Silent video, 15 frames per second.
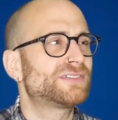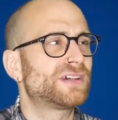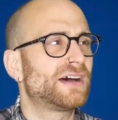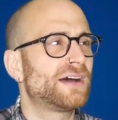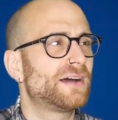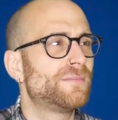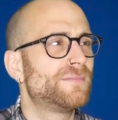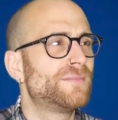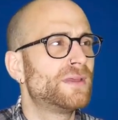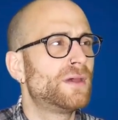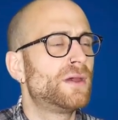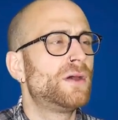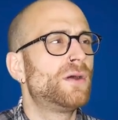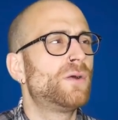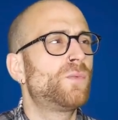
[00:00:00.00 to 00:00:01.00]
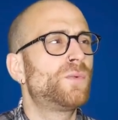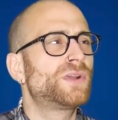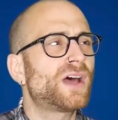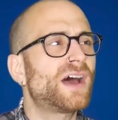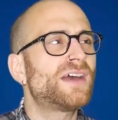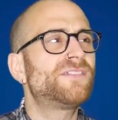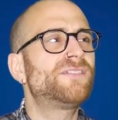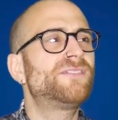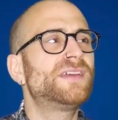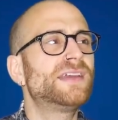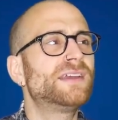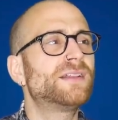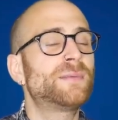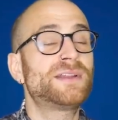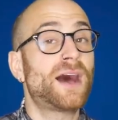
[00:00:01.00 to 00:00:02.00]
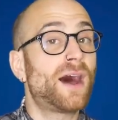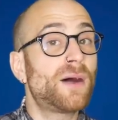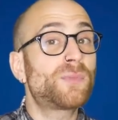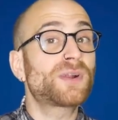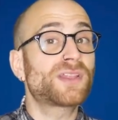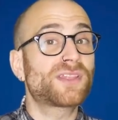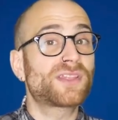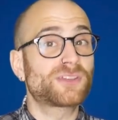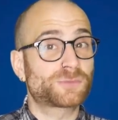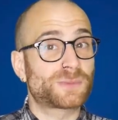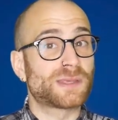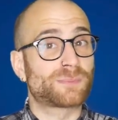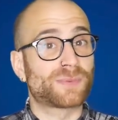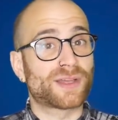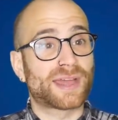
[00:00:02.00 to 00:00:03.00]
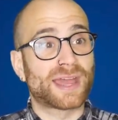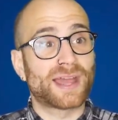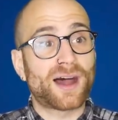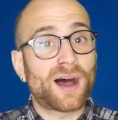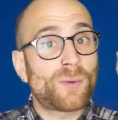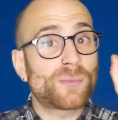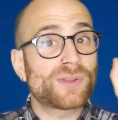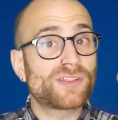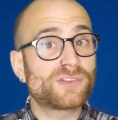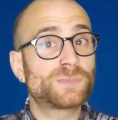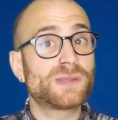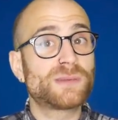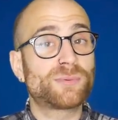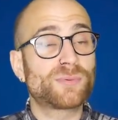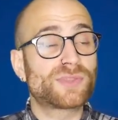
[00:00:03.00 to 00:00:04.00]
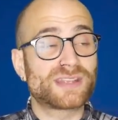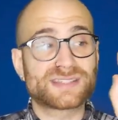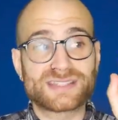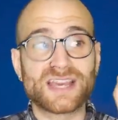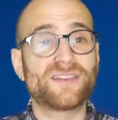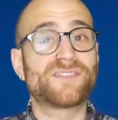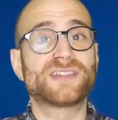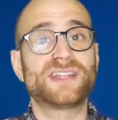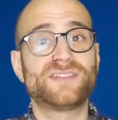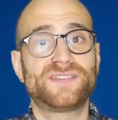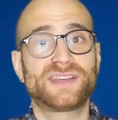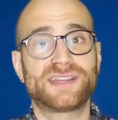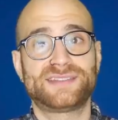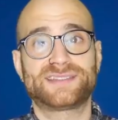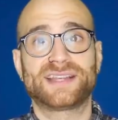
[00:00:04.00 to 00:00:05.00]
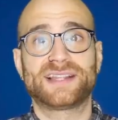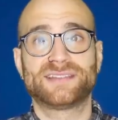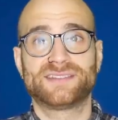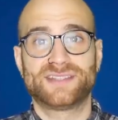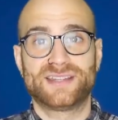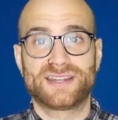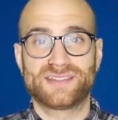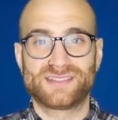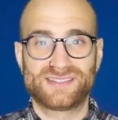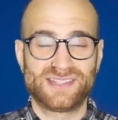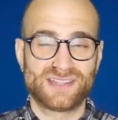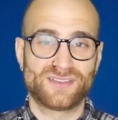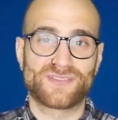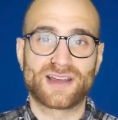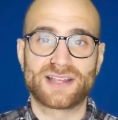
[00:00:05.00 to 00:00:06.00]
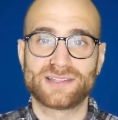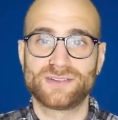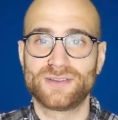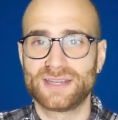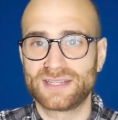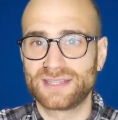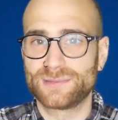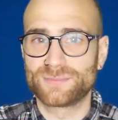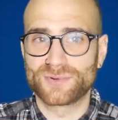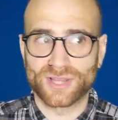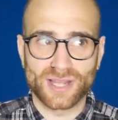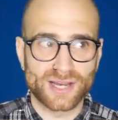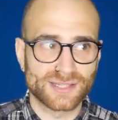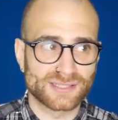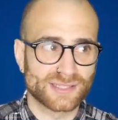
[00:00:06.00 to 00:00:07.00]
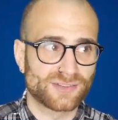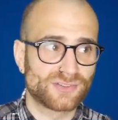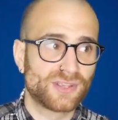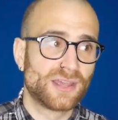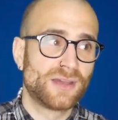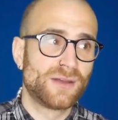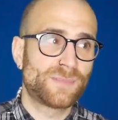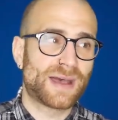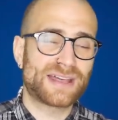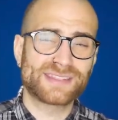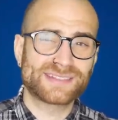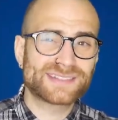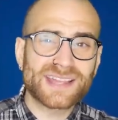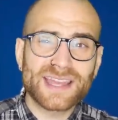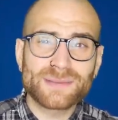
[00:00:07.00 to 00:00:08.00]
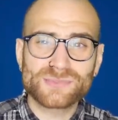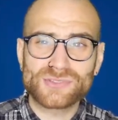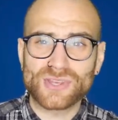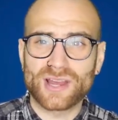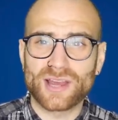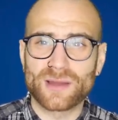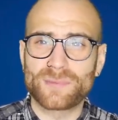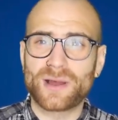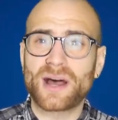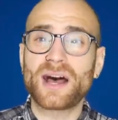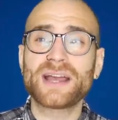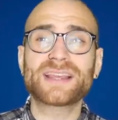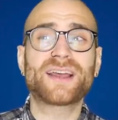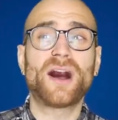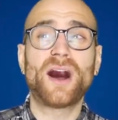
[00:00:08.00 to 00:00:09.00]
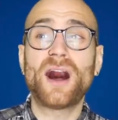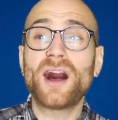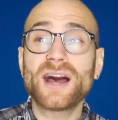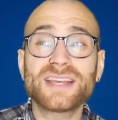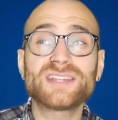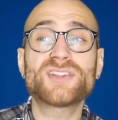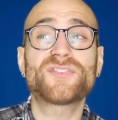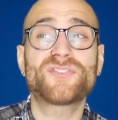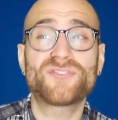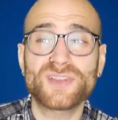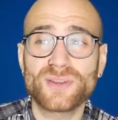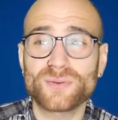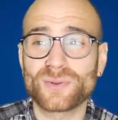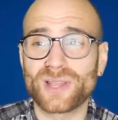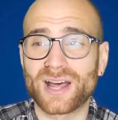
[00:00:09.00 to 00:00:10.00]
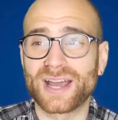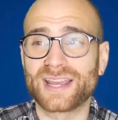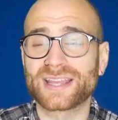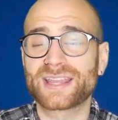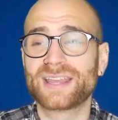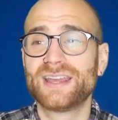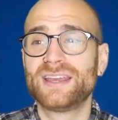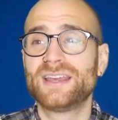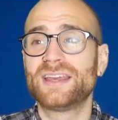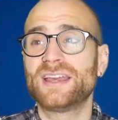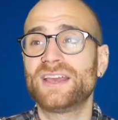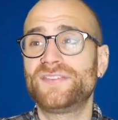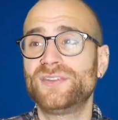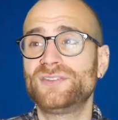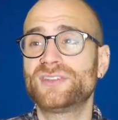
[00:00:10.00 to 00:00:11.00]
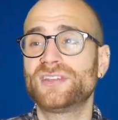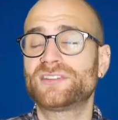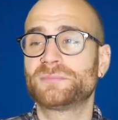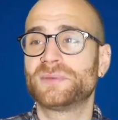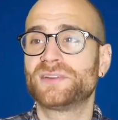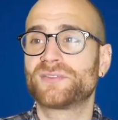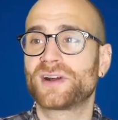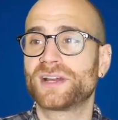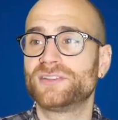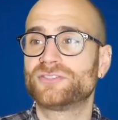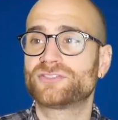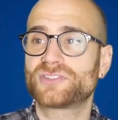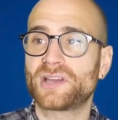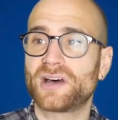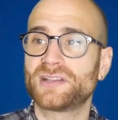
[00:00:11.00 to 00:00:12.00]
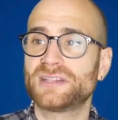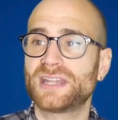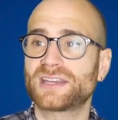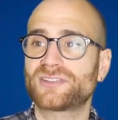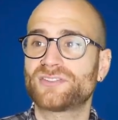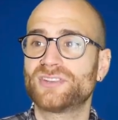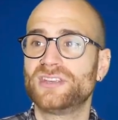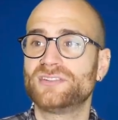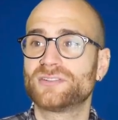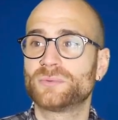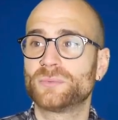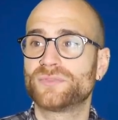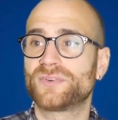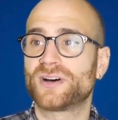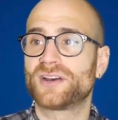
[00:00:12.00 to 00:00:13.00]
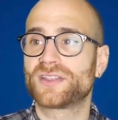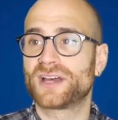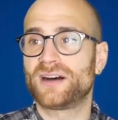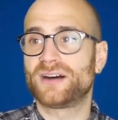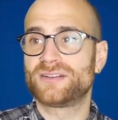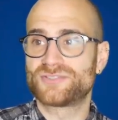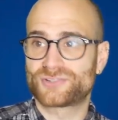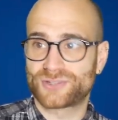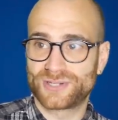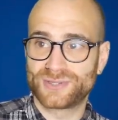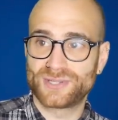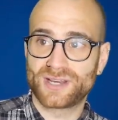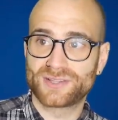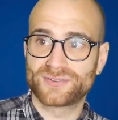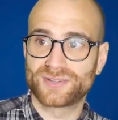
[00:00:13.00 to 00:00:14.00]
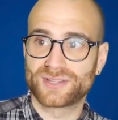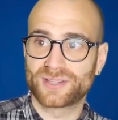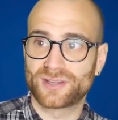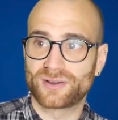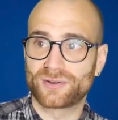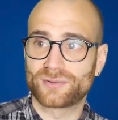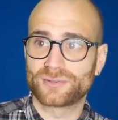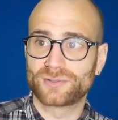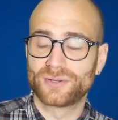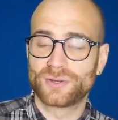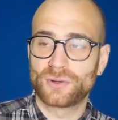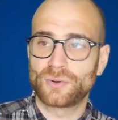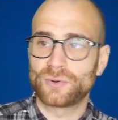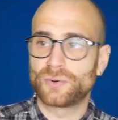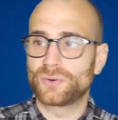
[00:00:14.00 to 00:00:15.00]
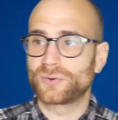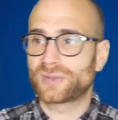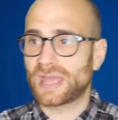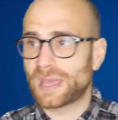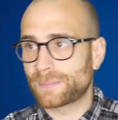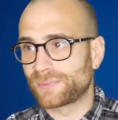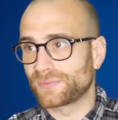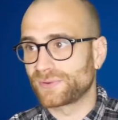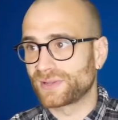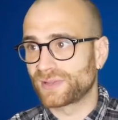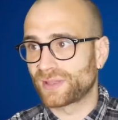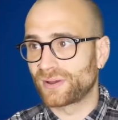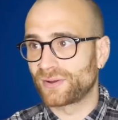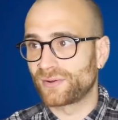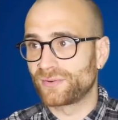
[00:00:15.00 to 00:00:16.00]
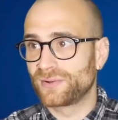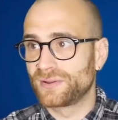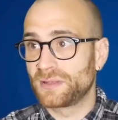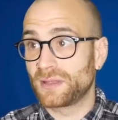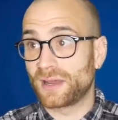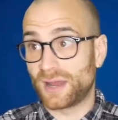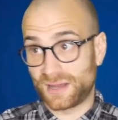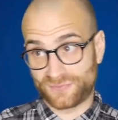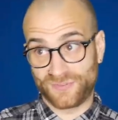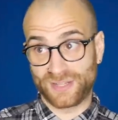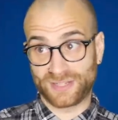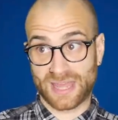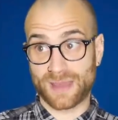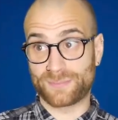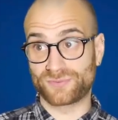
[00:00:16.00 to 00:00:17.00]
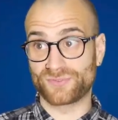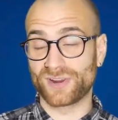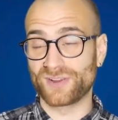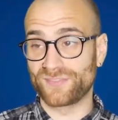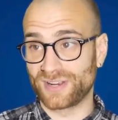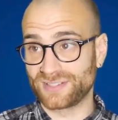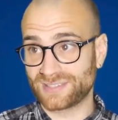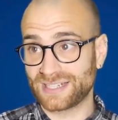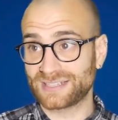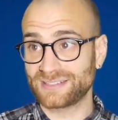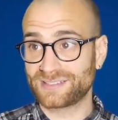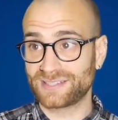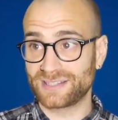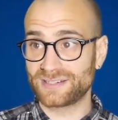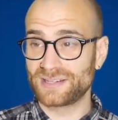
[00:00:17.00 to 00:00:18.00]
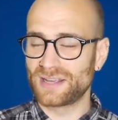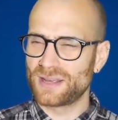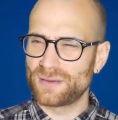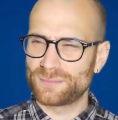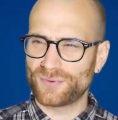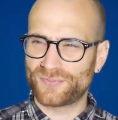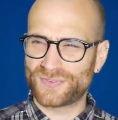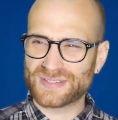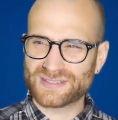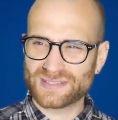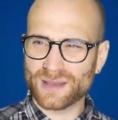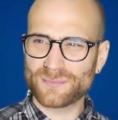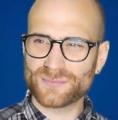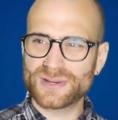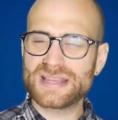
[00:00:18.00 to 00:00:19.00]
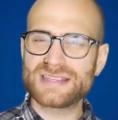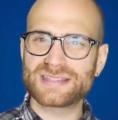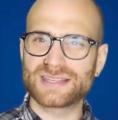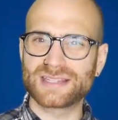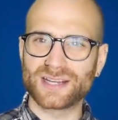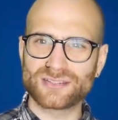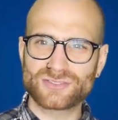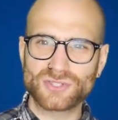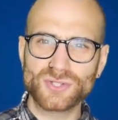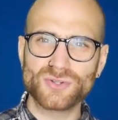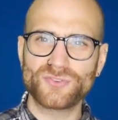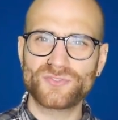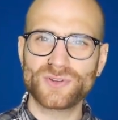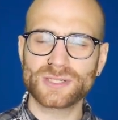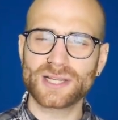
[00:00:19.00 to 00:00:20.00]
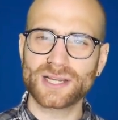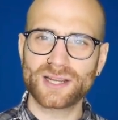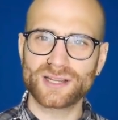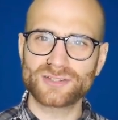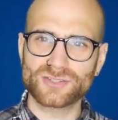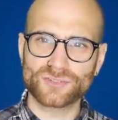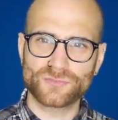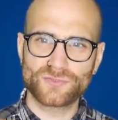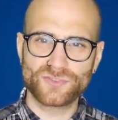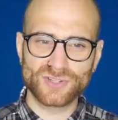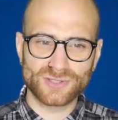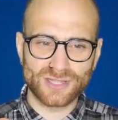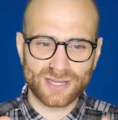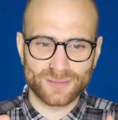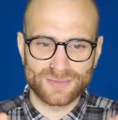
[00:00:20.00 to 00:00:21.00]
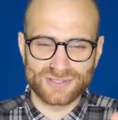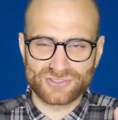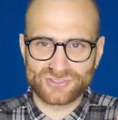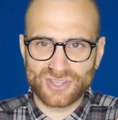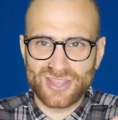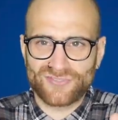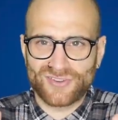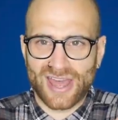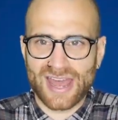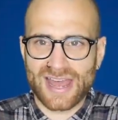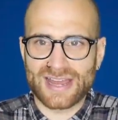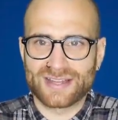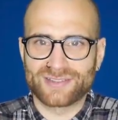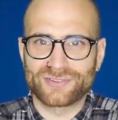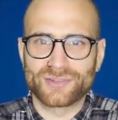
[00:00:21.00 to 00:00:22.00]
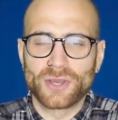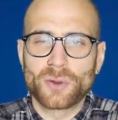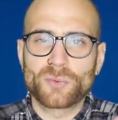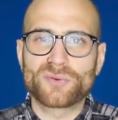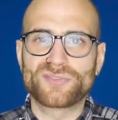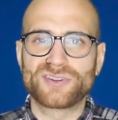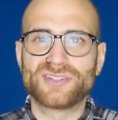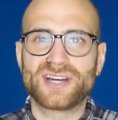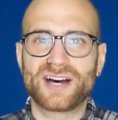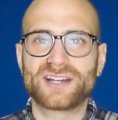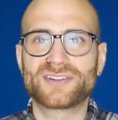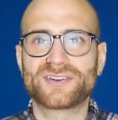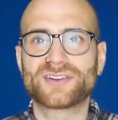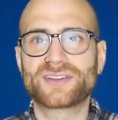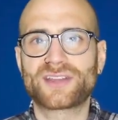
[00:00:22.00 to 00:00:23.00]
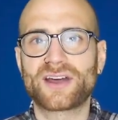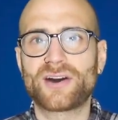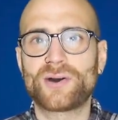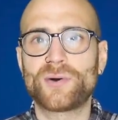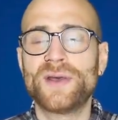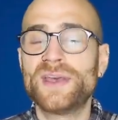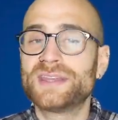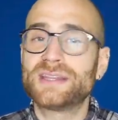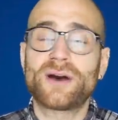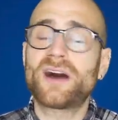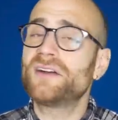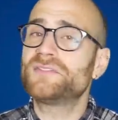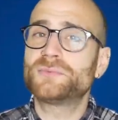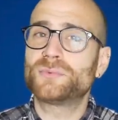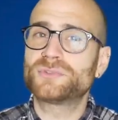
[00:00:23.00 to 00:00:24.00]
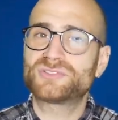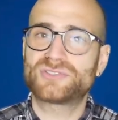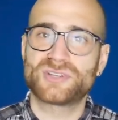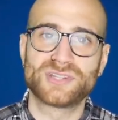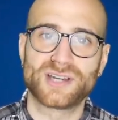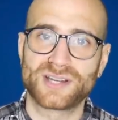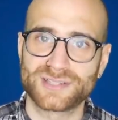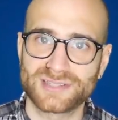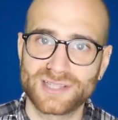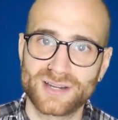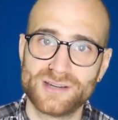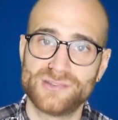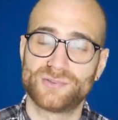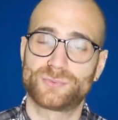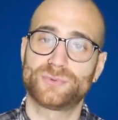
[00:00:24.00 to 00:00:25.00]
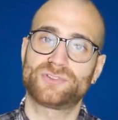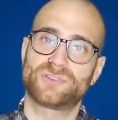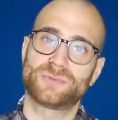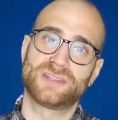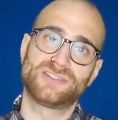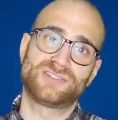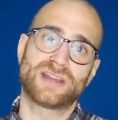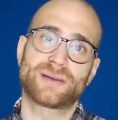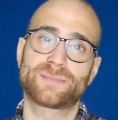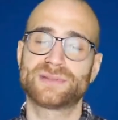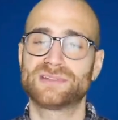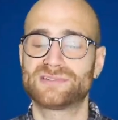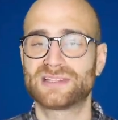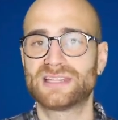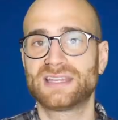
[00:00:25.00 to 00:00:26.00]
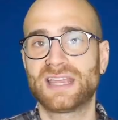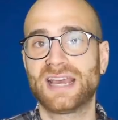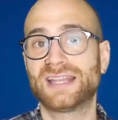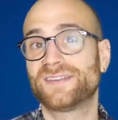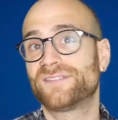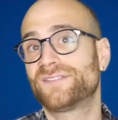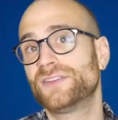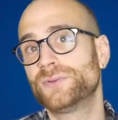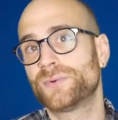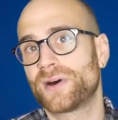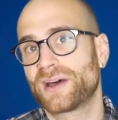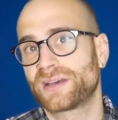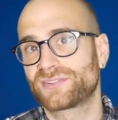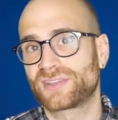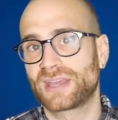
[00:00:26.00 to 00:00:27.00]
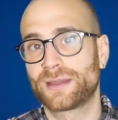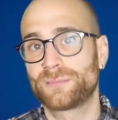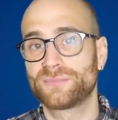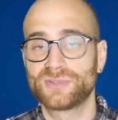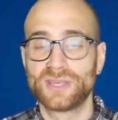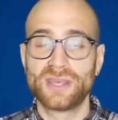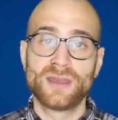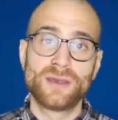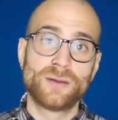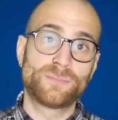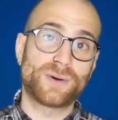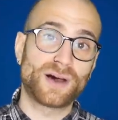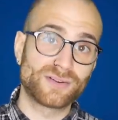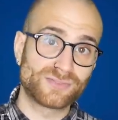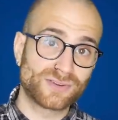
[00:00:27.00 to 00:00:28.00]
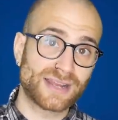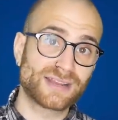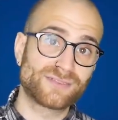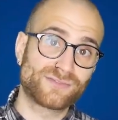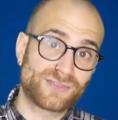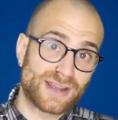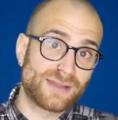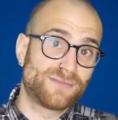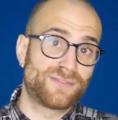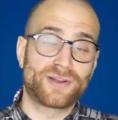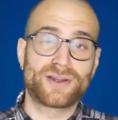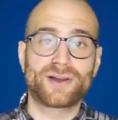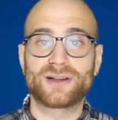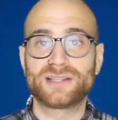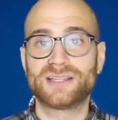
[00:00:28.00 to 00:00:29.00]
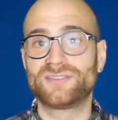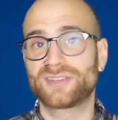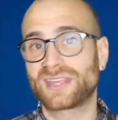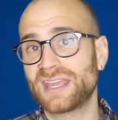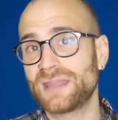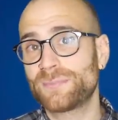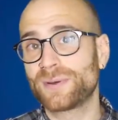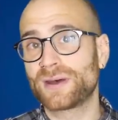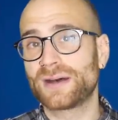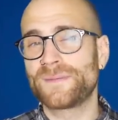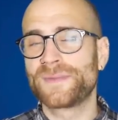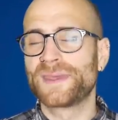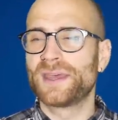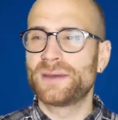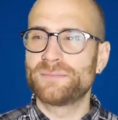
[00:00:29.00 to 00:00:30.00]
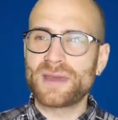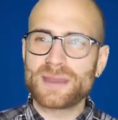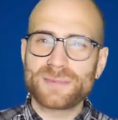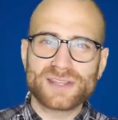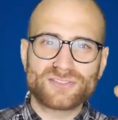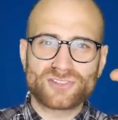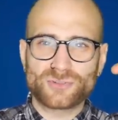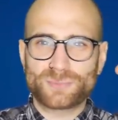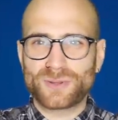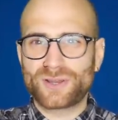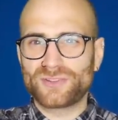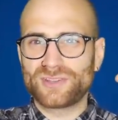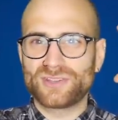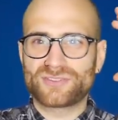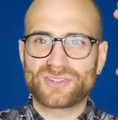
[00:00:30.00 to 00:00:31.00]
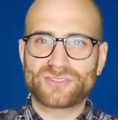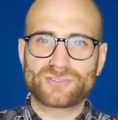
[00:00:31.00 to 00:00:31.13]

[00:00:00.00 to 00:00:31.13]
time, would I feel? I mean, I'm one of those people, okay? I'm one of those people that definitely think he's talented and see the value in him regardless. But at the same time, I kind of feel like if you said to me, right, you start next season with either Andre Onana in goal or Kepa in goal, I think is very, very talented, but for some reason, I do feel like I just feel like I'm in safer hands with Onana and goal. Now, I haven't watched Onana loads. I've watched him in the Champions League and a few Ajax games, but I rate, rate him very highly as a keeper. Maybe it's just because it's the